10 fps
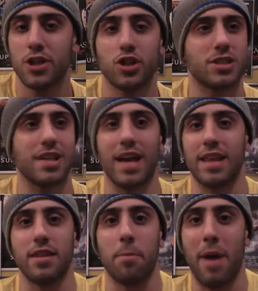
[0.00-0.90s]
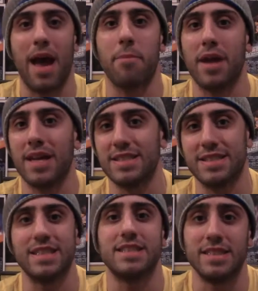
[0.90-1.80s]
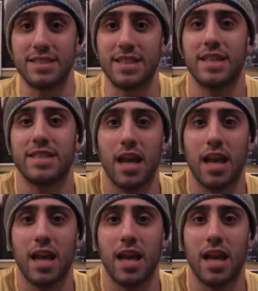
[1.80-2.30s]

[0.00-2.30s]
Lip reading: just like the Batman 66